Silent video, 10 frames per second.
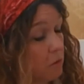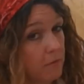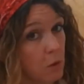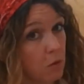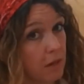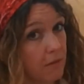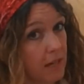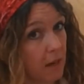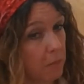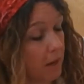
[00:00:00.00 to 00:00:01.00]
If you could have a
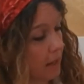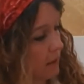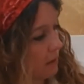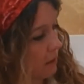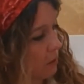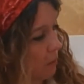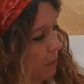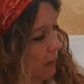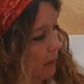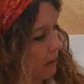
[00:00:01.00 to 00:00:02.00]
little practice at
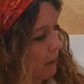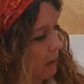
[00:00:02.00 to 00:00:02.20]
jumping